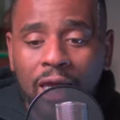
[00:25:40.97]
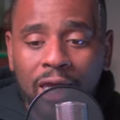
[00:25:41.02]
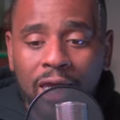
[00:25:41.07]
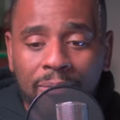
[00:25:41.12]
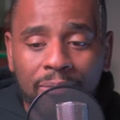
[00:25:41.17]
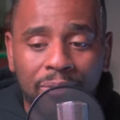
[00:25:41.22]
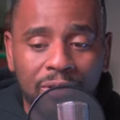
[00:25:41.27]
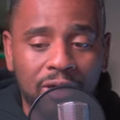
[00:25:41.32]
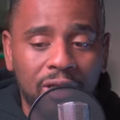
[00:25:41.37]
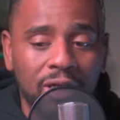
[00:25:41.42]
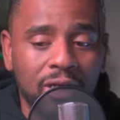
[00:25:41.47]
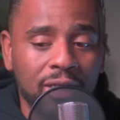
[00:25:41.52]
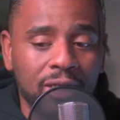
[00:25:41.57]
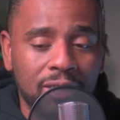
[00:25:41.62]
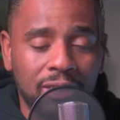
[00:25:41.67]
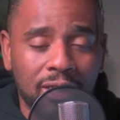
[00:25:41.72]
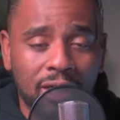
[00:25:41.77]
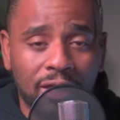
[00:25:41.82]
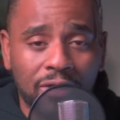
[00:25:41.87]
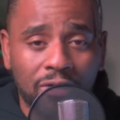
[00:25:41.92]
and putting it
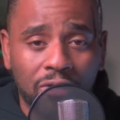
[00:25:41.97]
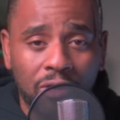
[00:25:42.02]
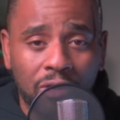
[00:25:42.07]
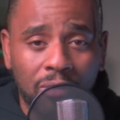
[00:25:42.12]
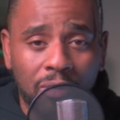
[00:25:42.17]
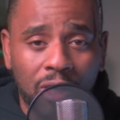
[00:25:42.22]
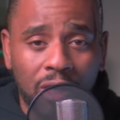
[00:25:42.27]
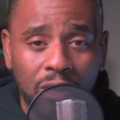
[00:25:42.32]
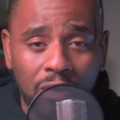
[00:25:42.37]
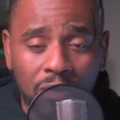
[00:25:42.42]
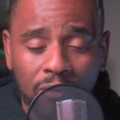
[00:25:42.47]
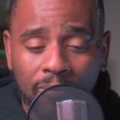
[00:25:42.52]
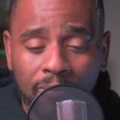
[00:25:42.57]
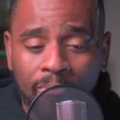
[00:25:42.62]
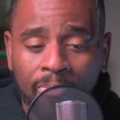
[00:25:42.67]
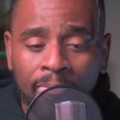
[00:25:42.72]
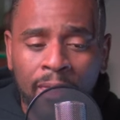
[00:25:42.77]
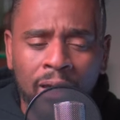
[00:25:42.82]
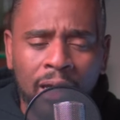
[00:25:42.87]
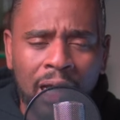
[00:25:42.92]
together on my own.
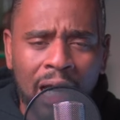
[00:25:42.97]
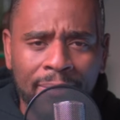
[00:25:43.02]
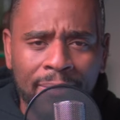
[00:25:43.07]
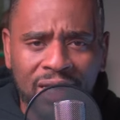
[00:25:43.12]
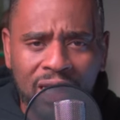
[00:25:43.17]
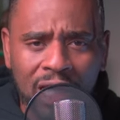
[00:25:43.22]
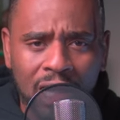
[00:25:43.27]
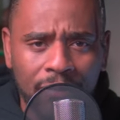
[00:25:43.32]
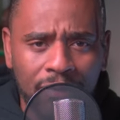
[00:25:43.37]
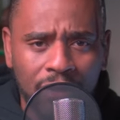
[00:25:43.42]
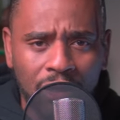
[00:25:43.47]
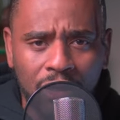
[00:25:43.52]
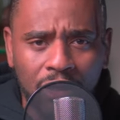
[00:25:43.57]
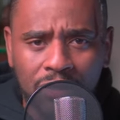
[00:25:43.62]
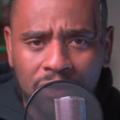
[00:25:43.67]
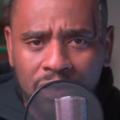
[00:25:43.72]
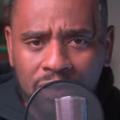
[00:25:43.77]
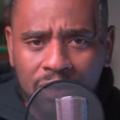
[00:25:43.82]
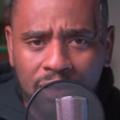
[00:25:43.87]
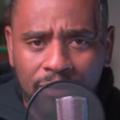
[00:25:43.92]
Comment down below,
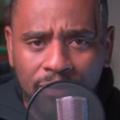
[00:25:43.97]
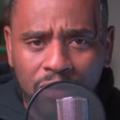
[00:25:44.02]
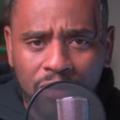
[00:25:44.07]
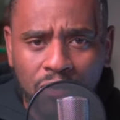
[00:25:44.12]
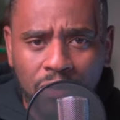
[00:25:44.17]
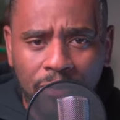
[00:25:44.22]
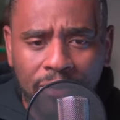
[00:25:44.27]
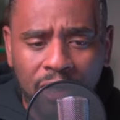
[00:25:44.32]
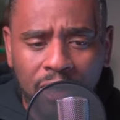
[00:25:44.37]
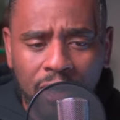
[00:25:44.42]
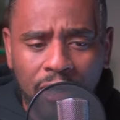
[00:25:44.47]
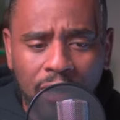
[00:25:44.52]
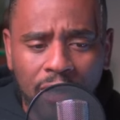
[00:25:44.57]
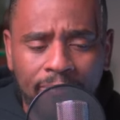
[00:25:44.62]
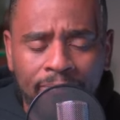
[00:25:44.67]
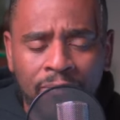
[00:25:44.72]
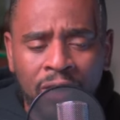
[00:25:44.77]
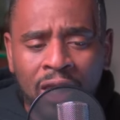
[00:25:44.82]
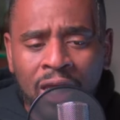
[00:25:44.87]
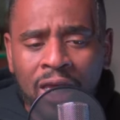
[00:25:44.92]
is this something you would pick
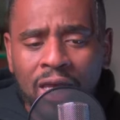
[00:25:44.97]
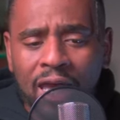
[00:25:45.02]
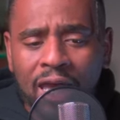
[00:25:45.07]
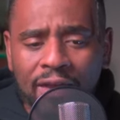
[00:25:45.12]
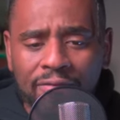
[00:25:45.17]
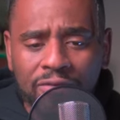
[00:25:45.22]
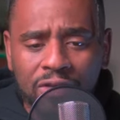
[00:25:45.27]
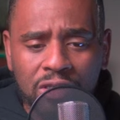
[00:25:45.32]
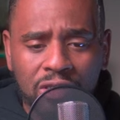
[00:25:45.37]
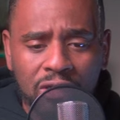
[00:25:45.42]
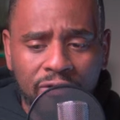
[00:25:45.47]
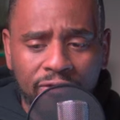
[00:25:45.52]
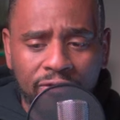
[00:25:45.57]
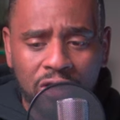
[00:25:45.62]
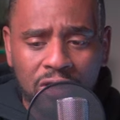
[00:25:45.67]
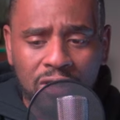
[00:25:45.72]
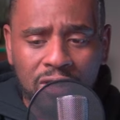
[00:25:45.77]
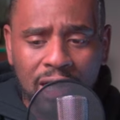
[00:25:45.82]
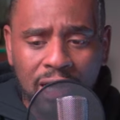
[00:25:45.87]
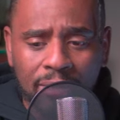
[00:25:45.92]
up? Hey, if this is your
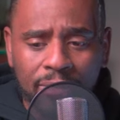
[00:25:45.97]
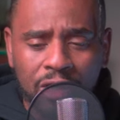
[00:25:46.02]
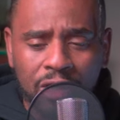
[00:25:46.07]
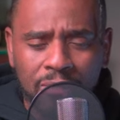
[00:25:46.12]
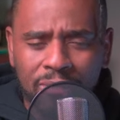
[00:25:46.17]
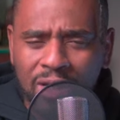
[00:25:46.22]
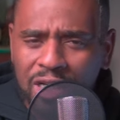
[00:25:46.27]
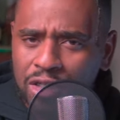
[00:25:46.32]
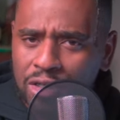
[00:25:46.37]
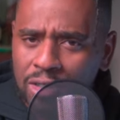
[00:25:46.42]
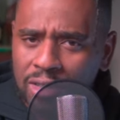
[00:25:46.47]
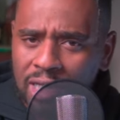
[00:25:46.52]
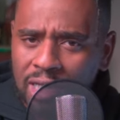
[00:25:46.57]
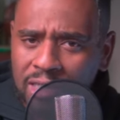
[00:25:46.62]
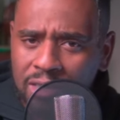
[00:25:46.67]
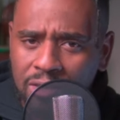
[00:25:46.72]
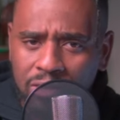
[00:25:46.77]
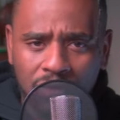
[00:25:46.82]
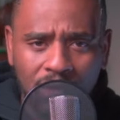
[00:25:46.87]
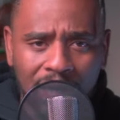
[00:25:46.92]
first time here, make sure you hit that
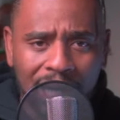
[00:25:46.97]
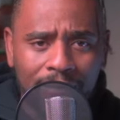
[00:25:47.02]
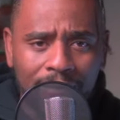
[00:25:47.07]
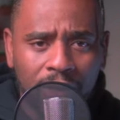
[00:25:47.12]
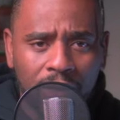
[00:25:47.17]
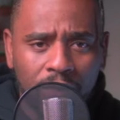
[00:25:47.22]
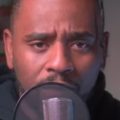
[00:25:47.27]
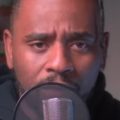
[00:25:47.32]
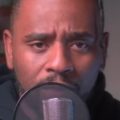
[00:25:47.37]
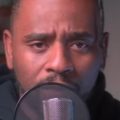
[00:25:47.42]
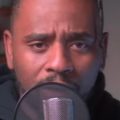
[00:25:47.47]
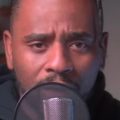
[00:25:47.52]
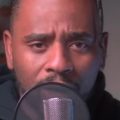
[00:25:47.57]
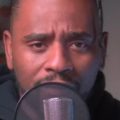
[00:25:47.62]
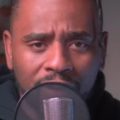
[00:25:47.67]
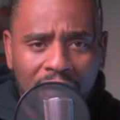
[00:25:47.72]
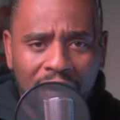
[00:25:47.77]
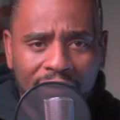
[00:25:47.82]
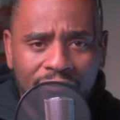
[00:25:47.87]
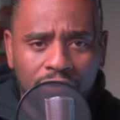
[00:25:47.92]
subscribe button. We would love
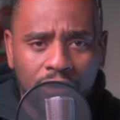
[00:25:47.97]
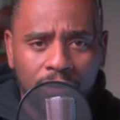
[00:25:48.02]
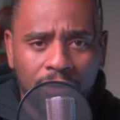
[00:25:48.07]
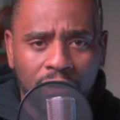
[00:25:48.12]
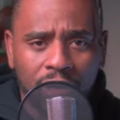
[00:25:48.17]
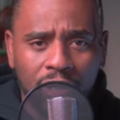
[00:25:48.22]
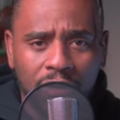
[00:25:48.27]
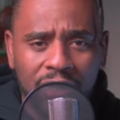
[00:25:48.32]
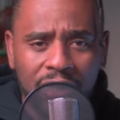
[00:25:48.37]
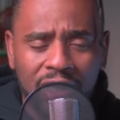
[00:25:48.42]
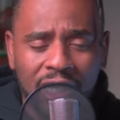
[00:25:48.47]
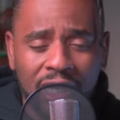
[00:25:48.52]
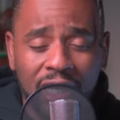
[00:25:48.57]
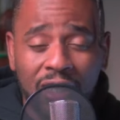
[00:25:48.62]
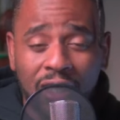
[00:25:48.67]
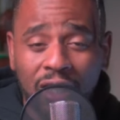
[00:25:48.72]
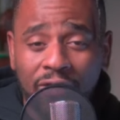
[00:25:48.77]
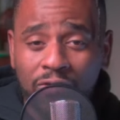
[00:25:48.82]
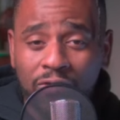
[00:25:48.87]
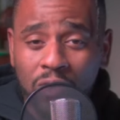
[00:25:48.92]
to have you a part of the
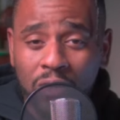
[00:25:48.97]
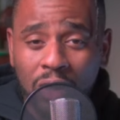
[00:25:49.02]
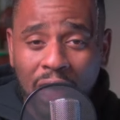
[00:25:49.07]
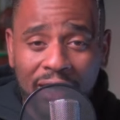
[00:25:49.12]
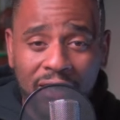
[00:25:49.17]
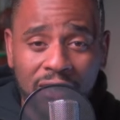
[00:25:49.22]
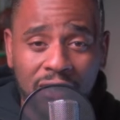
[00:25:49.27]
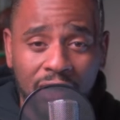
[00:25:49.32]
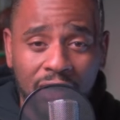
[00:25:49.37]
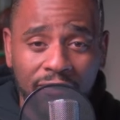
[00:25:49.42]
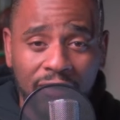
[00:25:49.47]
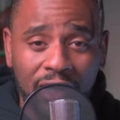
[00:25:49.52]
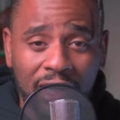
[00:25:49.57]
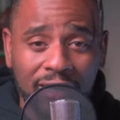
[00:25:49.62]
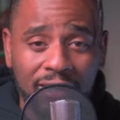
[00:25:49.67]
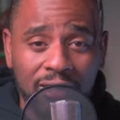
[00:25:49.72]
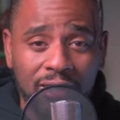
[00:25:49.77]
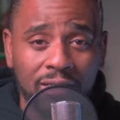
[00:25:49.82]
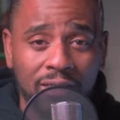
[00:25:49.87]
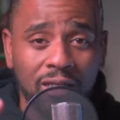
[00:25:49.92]
battalion. If you like stuff like
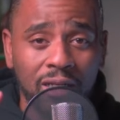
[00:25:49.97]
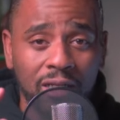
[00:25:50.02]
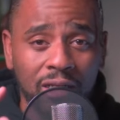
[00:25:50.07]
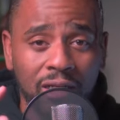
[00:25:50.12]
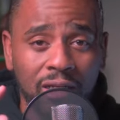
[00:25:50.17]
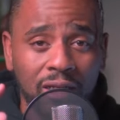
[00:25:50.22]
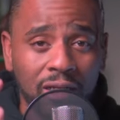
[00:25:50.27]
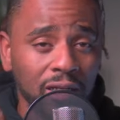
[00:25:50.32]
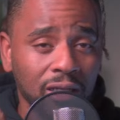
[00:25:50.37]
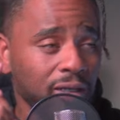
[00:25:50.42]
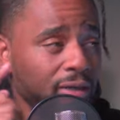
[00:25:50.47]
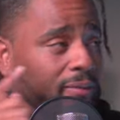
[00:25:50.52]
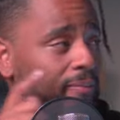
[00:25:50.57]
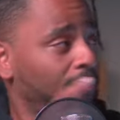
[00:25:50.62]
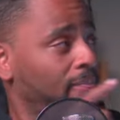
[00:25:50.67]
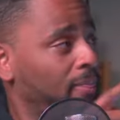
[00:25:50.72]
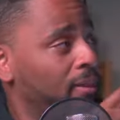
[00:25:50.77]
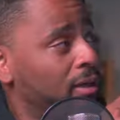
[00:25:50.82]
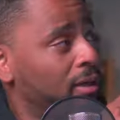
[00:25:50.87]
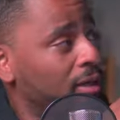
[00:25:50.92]
this, click, click,
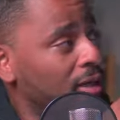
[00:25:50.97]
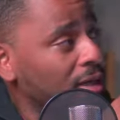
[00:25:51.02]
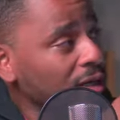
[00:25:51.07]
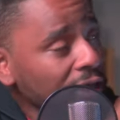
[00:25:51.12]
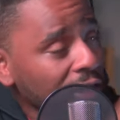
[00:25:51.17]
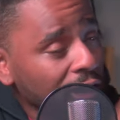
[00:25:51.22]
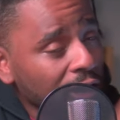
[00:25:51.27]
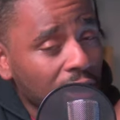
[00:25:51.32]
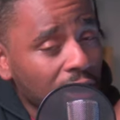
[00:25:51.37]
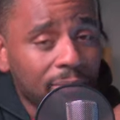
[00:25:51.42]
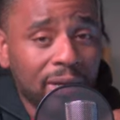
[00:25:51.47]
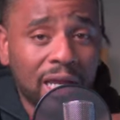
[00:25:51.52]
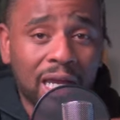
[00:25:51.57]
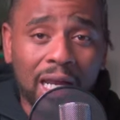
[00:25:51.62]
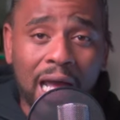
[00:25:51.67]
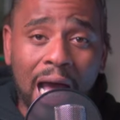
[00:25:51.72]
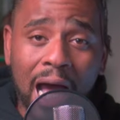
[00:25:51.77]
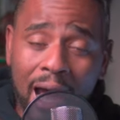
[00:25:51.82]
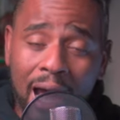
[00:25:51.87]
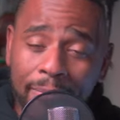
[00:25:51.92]
click here, man.
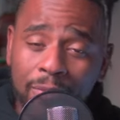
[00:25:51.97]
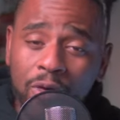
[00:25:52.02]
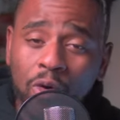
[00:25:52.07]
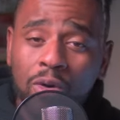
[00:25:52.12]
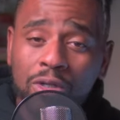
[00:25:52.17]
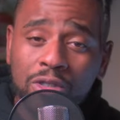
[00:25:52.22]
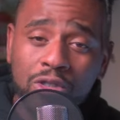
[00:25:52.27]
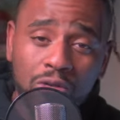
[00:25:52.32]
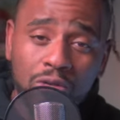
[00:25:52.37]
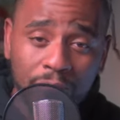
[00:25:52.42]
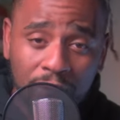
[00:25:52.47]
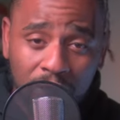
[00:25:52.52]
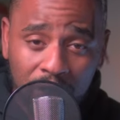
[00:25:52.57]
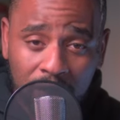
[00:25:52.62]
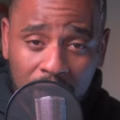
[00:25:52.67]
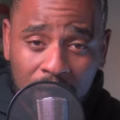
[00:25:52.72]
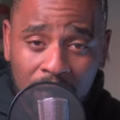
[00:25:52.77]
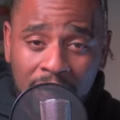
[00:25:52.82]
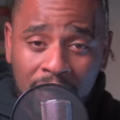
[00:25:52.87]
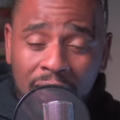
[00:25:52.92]
I'm going to
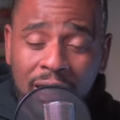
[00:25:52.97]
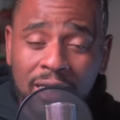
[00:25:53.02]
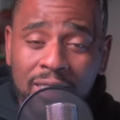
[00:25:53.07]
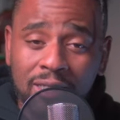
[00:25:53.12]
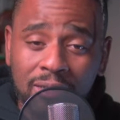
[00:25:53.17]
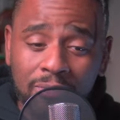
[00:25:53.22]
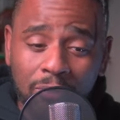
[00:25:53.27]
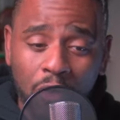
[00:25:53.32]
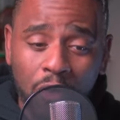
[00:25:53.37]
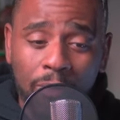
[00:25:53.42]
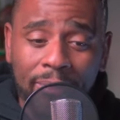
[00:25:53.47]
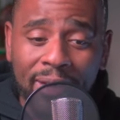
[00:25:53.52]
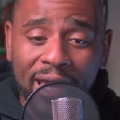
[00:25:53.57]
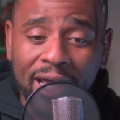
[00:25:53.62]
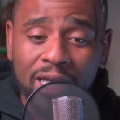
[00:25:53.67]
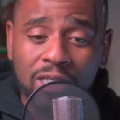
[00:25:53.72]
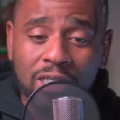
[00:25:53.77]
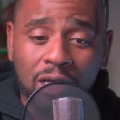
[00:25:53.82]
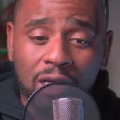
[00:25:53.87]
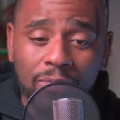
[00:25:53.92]
put some more
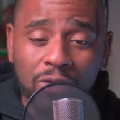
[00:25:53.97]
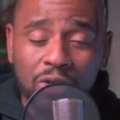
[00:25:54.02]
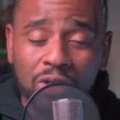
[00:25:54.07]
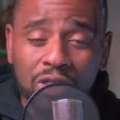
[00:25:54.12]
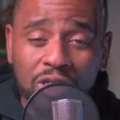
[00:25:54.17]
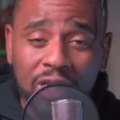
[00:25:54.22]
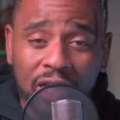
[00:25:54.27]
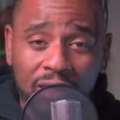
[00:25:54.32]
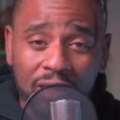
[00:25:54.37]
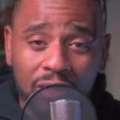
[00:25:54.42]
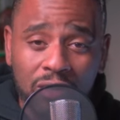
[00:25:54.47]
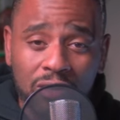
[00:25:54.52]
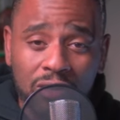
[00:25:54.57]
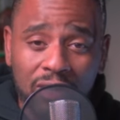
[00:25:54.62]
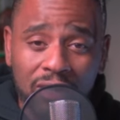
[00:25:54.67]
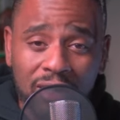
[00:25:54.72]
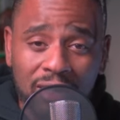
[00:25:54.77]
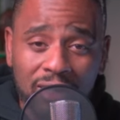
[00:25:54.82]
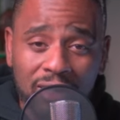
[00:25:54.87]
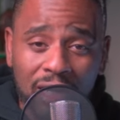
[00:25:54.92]
bags up. You can check those
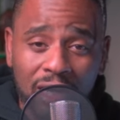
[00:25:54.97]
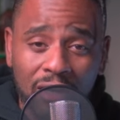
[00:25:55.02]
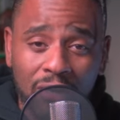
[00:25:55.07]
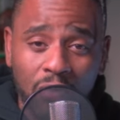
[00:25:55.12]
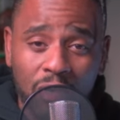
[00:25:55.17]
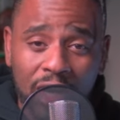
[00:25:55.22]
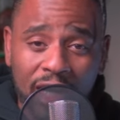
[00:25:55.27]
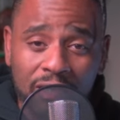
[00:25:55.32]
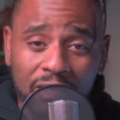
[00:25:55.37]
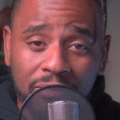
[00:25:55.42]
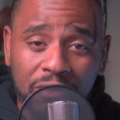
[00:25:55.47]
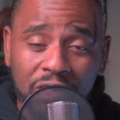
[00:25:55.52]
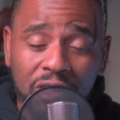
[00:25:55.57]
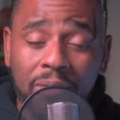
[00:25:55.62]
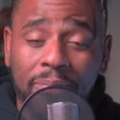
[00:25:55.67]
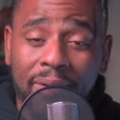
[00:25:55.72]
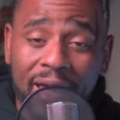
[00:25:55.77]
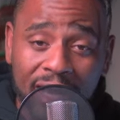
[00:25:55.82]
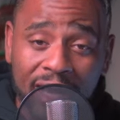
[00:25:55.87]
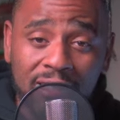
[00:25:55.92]
things out and watch them till you
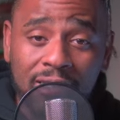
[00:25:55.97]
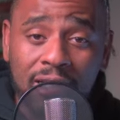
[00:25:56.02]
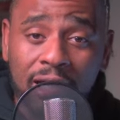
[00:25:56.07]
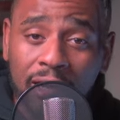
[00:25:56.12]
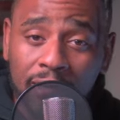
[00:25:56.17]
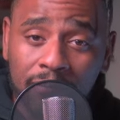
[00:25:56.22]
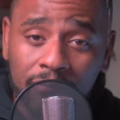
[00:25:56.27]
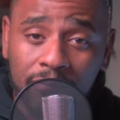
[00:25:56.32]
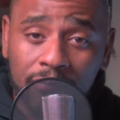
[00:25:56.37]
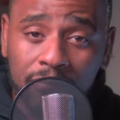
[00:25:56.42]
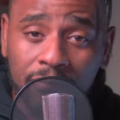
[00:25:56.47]
pass out.